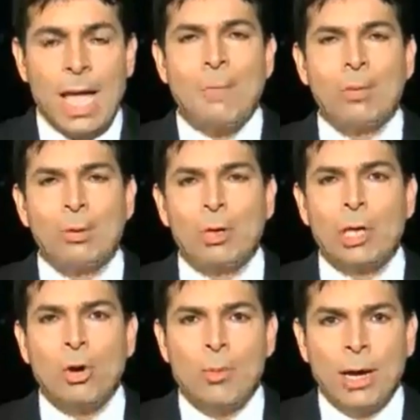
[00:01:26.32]

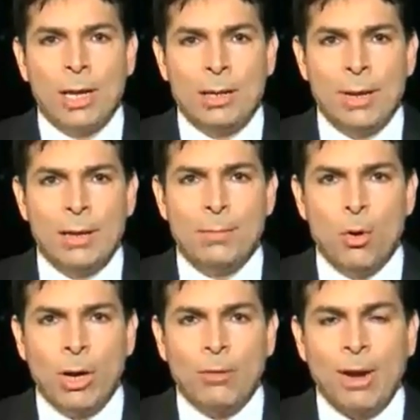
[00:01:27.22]
Absolutely, Uma. In my
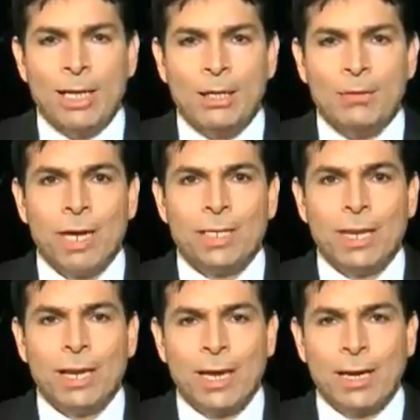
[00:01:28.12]
book, I write it very
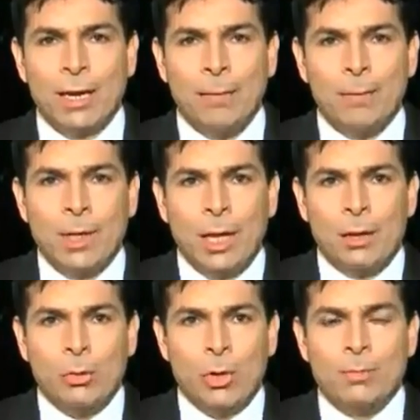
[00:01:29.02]
directly
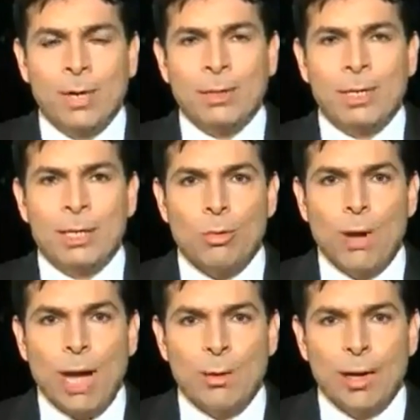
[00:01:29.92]
that when President
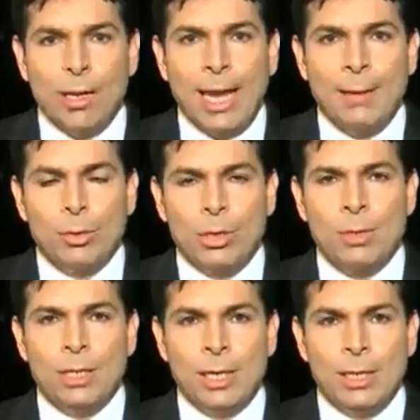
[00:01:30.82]
Obama came to the
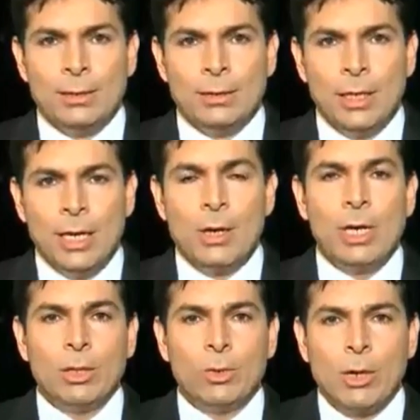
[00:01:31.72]
Middle East, he
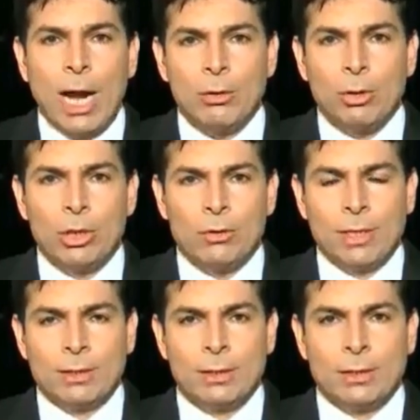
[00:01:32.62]
went to Cairo
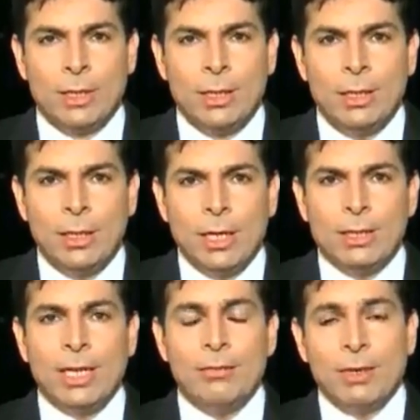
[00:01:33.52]
University. He
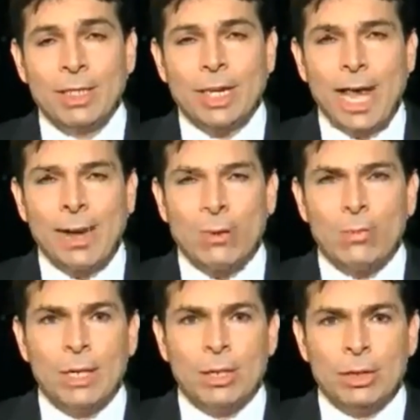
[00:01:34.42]
delivered a nice
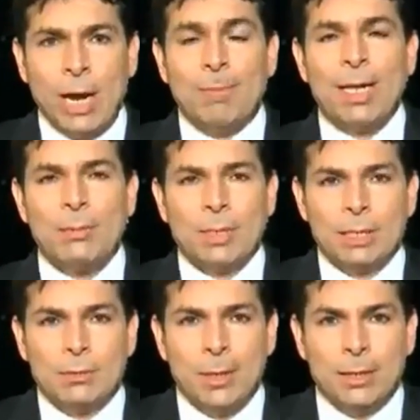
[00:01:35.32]
speech, appeasement
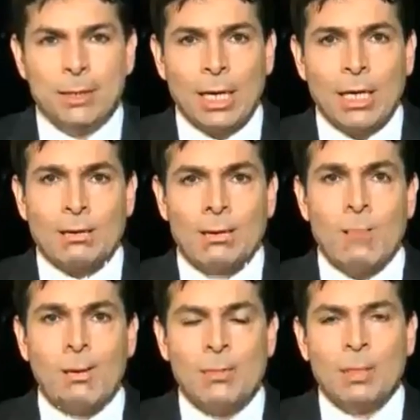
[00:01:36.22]

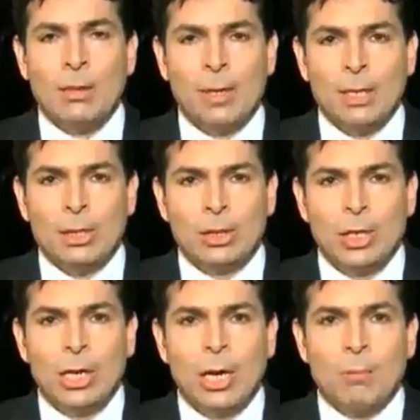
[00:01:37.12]
speech,
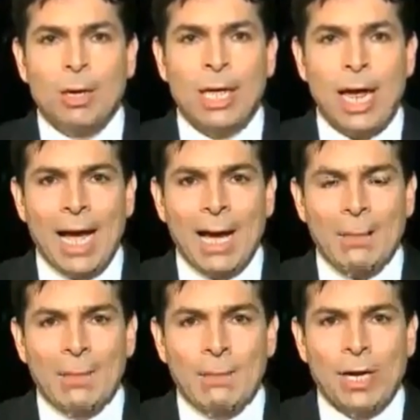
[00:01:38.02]
but the
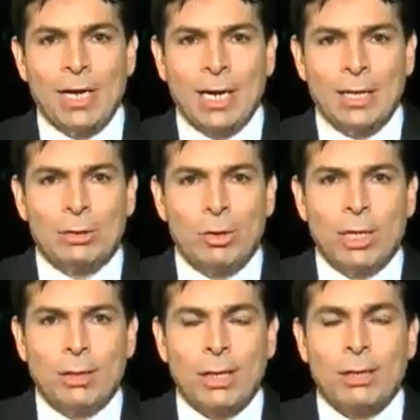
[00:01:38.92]
Arab radicals saw
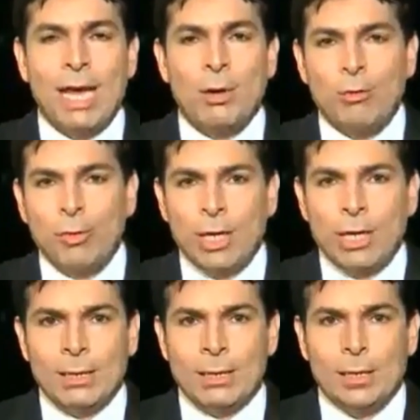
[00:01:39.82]
it as a sign of
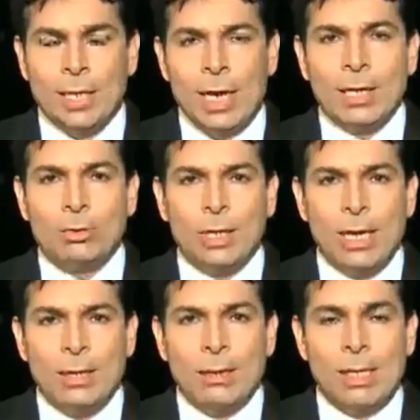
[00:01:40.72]
weakness. And
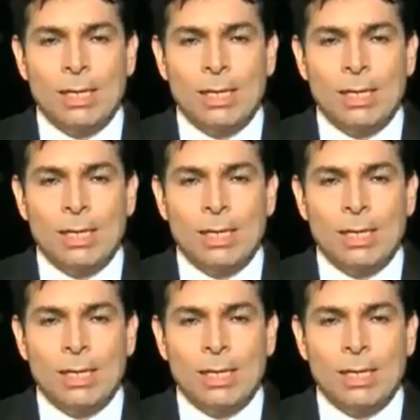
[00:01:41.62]
today they